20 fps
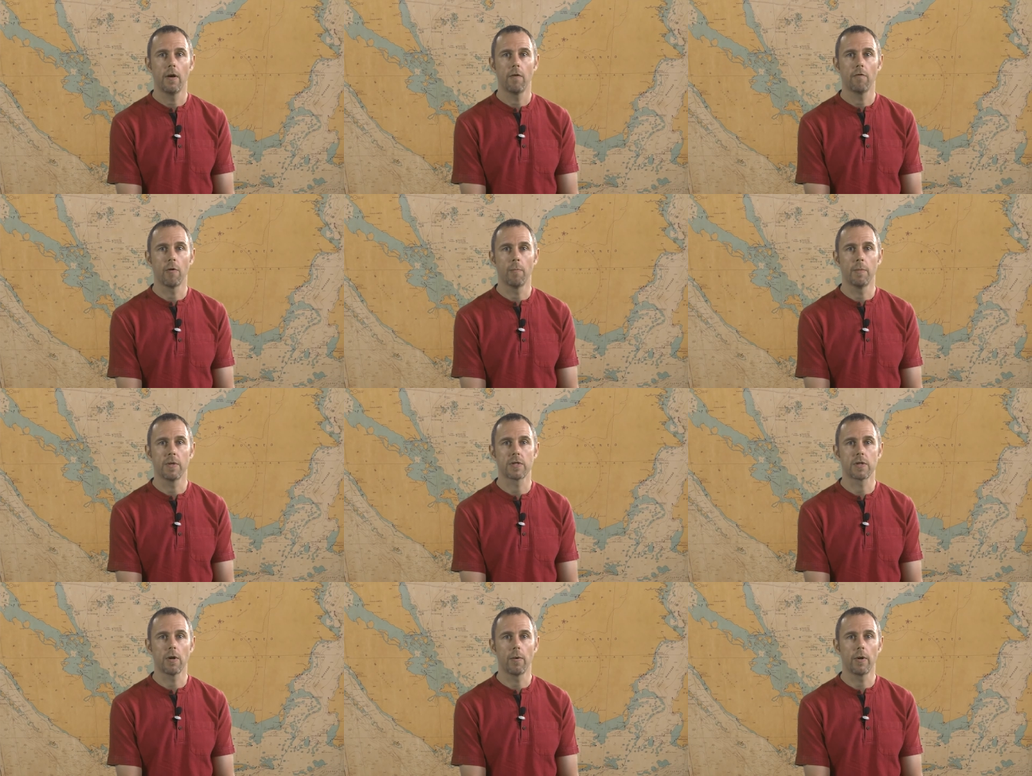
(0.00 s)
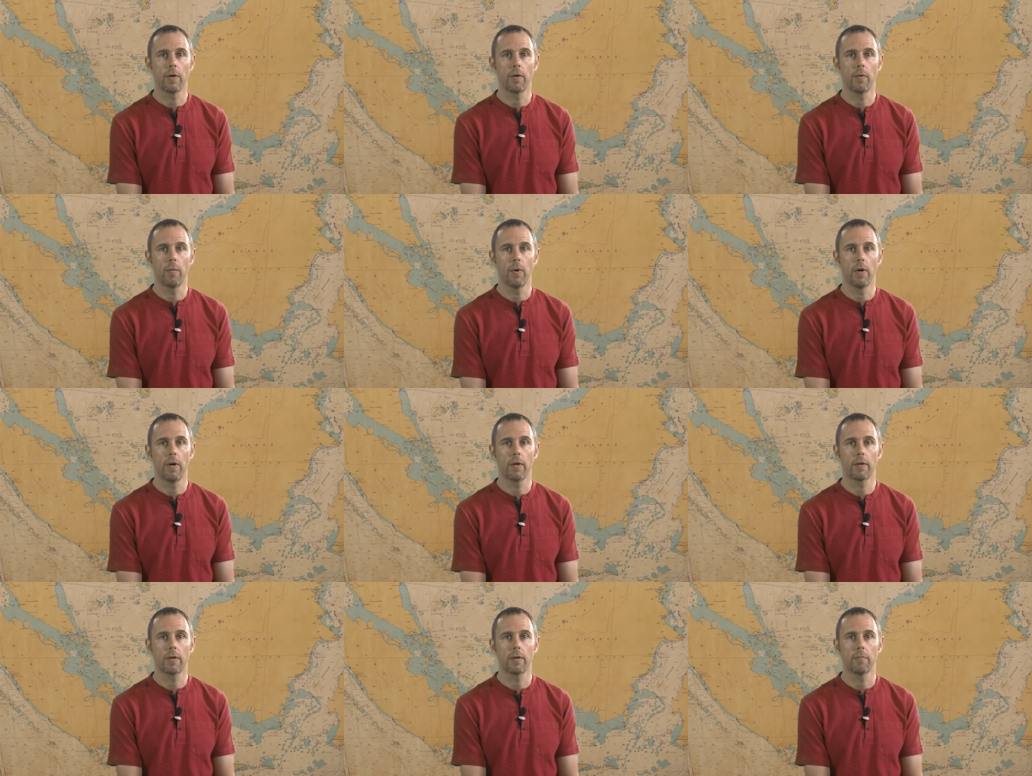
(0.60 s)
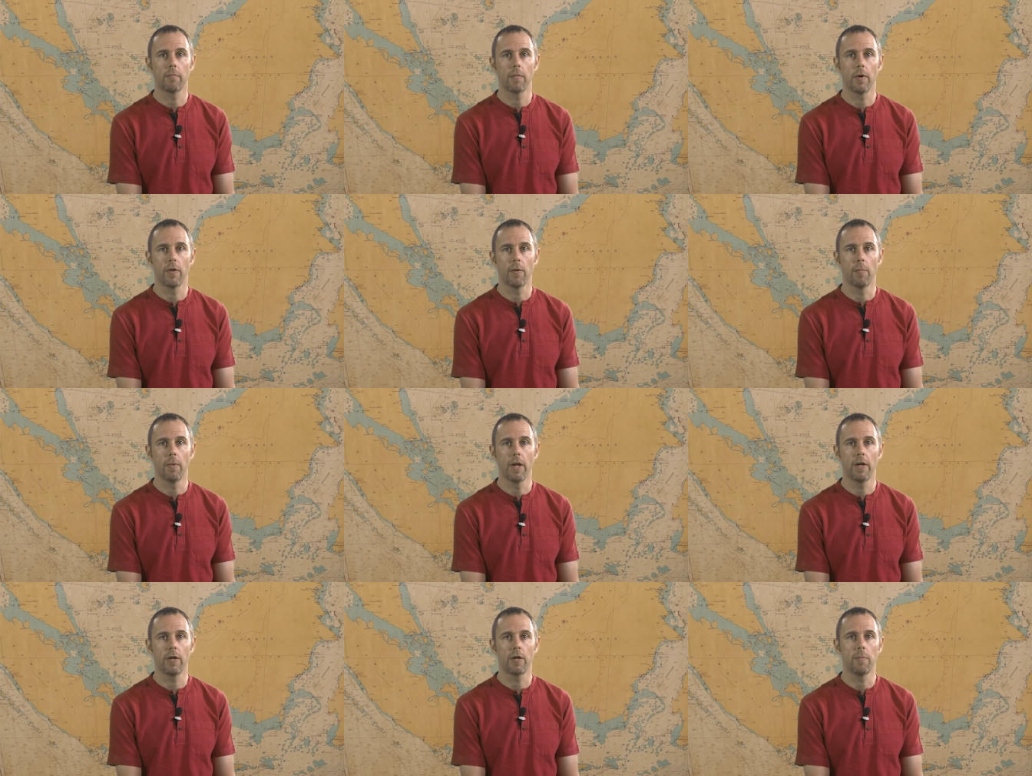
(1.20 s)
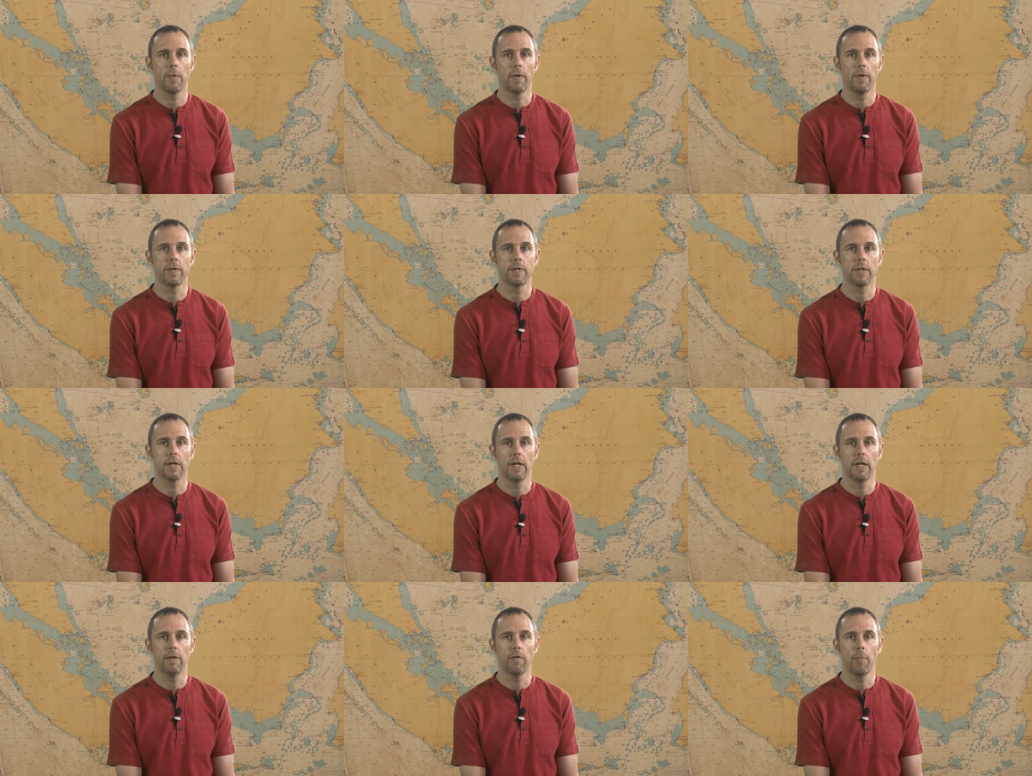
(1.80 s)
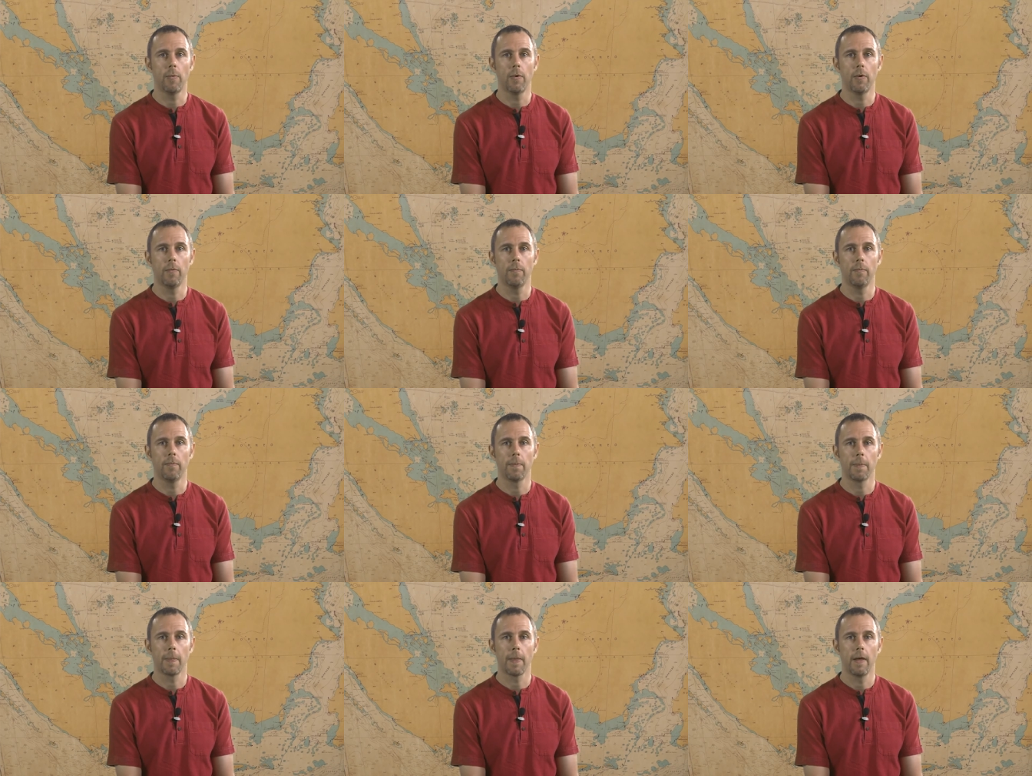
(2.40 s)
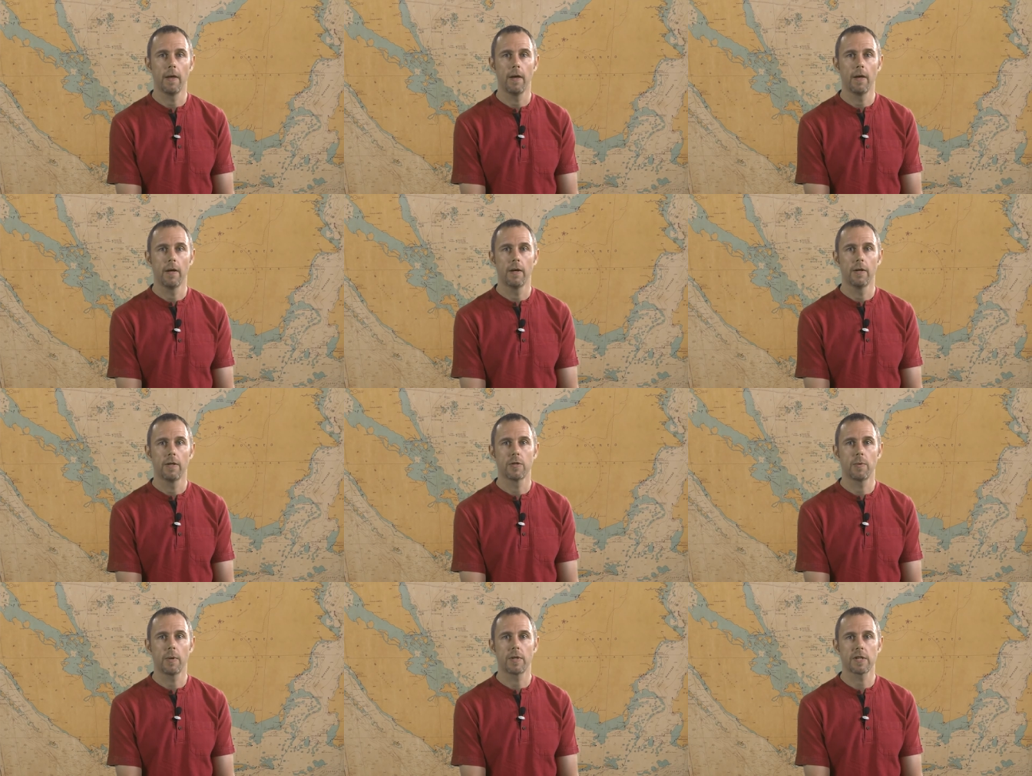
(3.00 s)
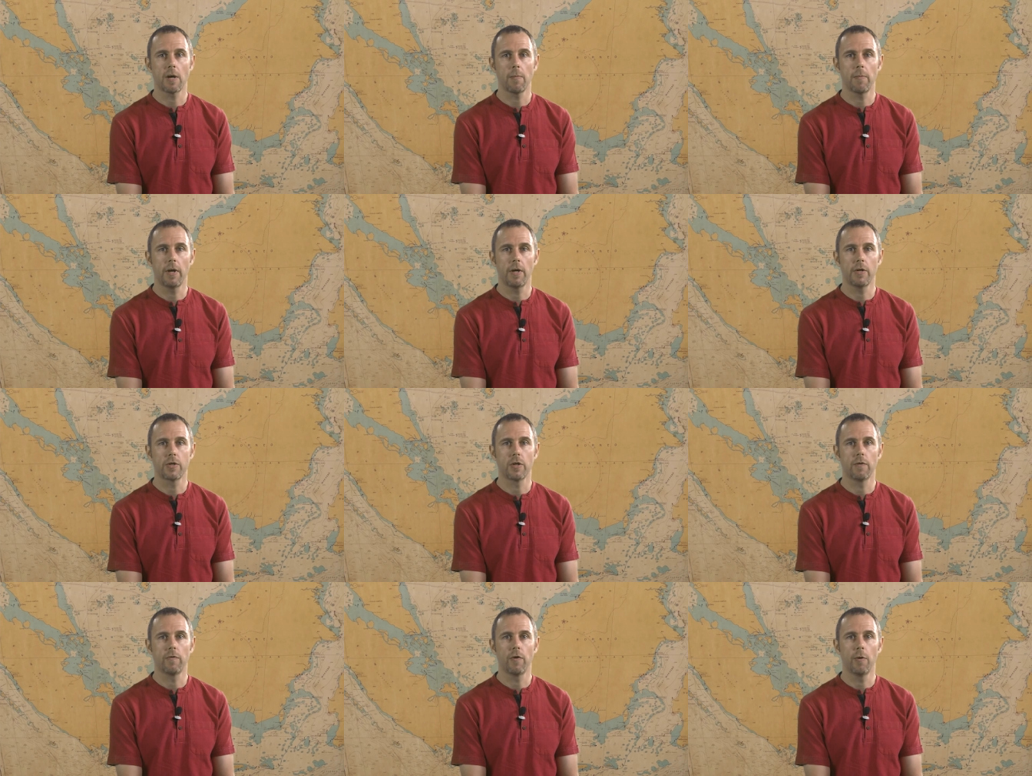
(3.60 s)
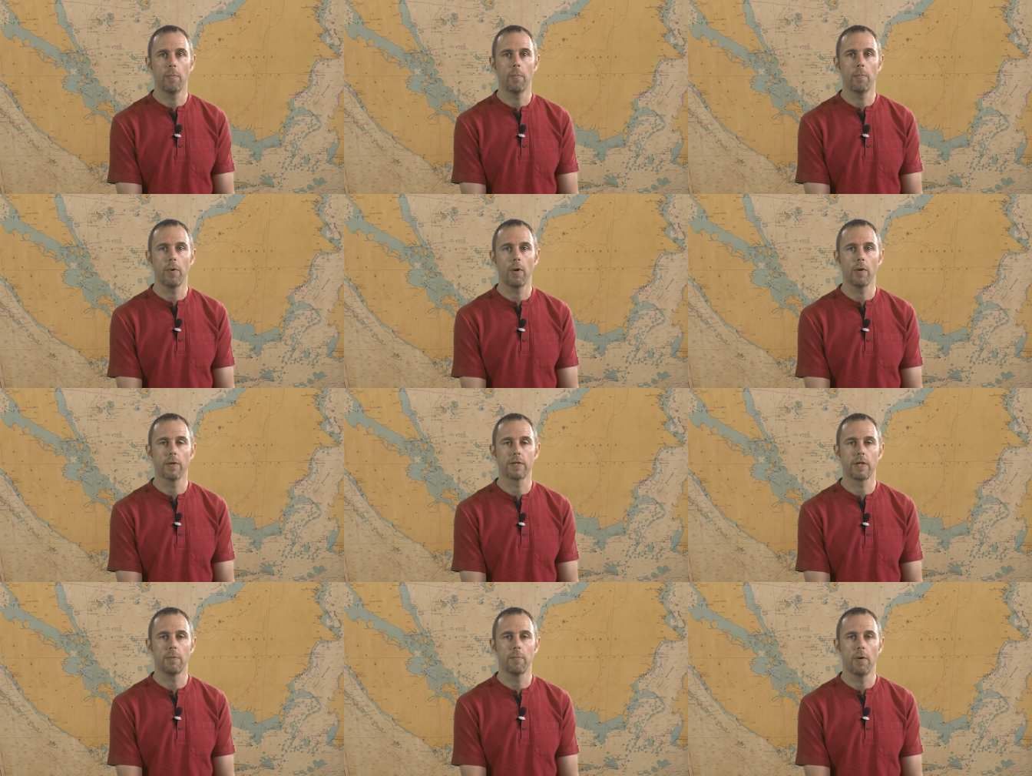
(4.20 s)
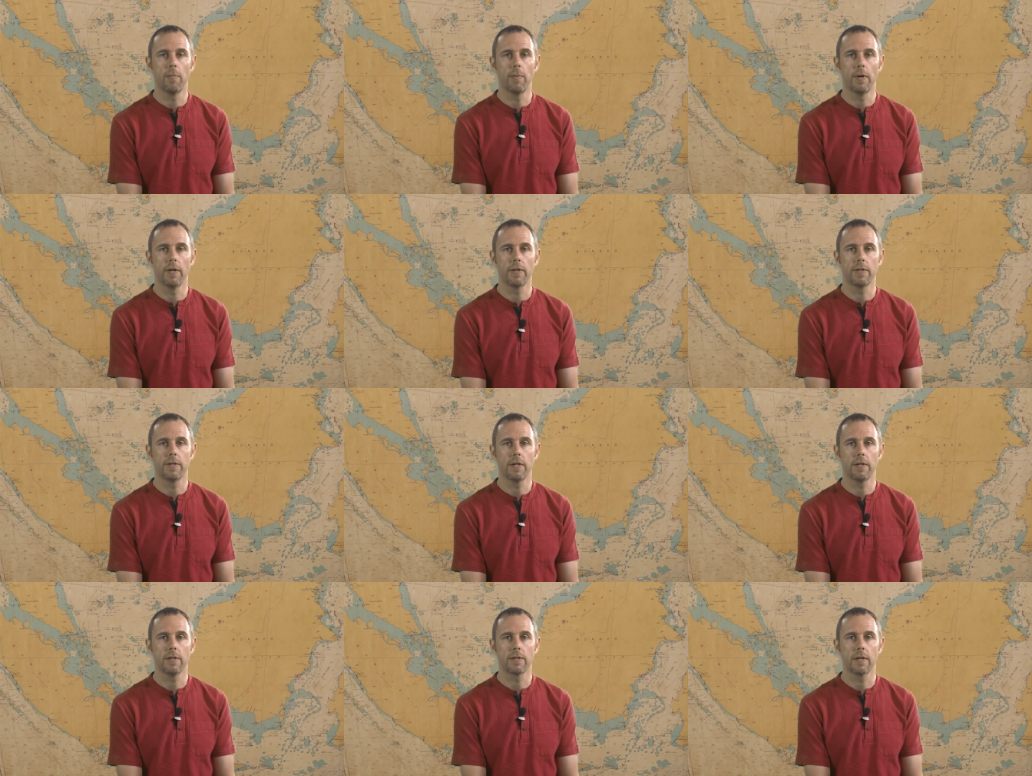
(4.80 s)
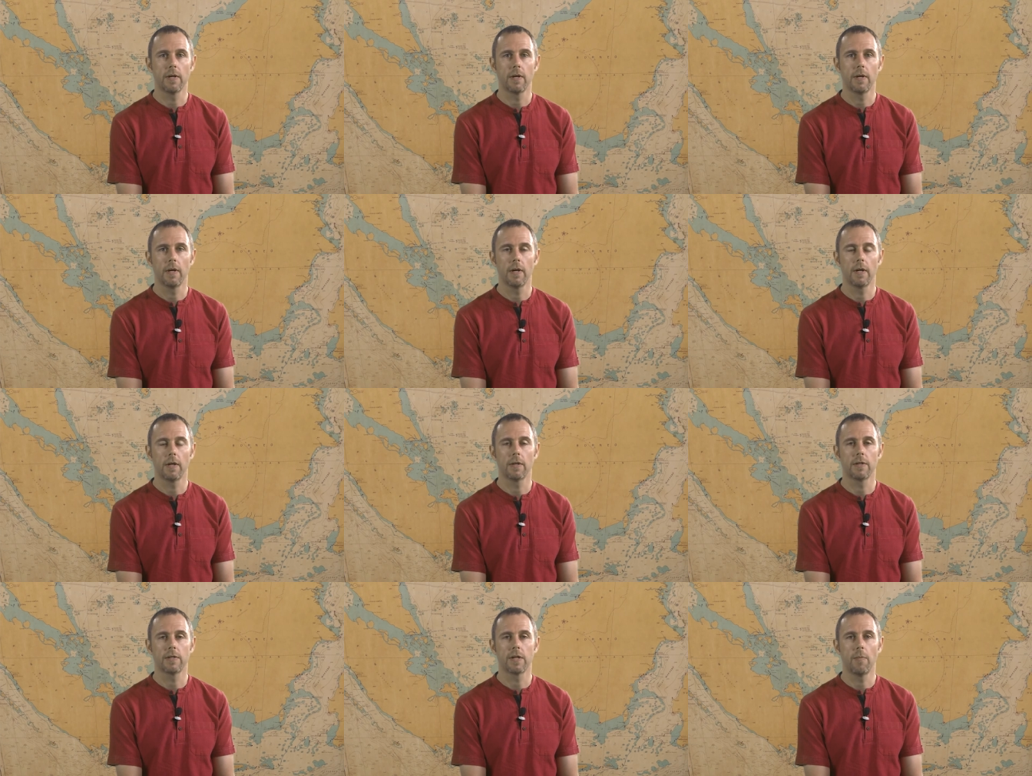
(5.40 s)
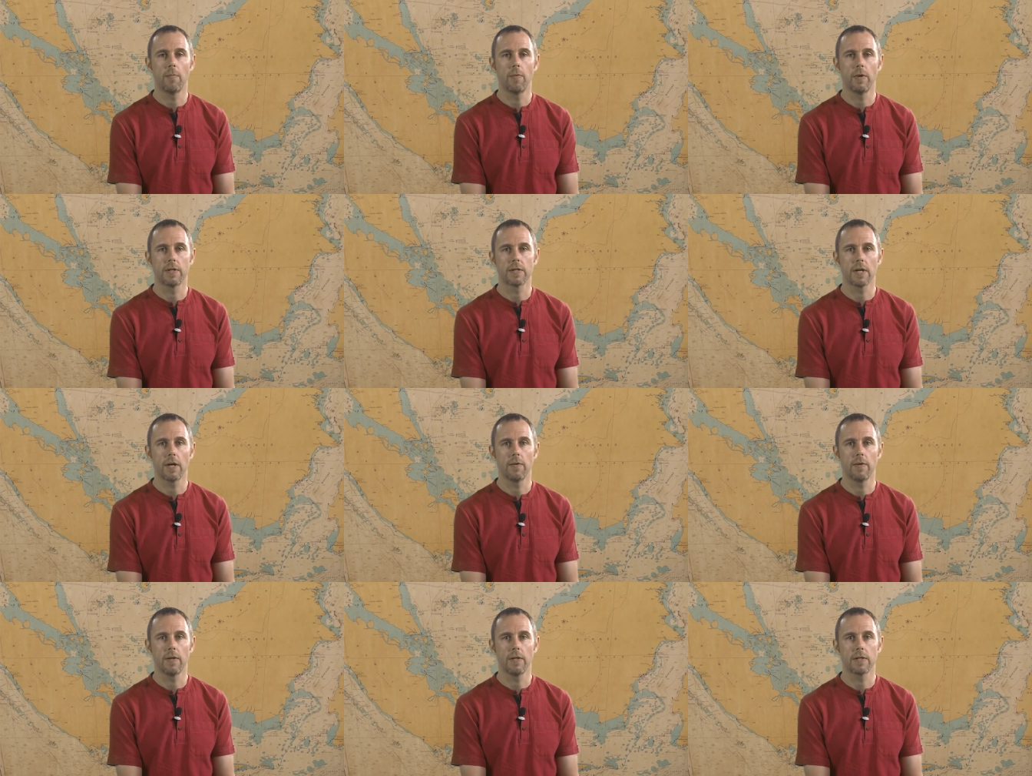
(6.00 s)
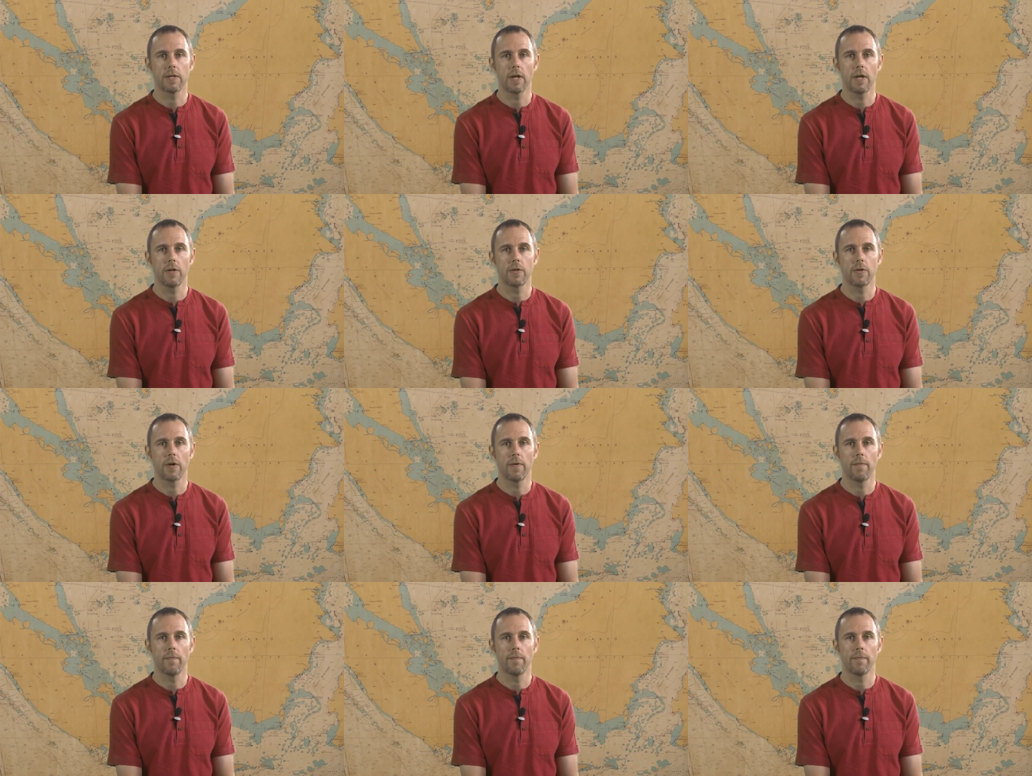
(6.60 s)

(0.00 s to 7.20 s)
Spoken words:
from historical work on the Malay community in Liverpool to examination of urban policy mobilities in contemporary Southeast Asia.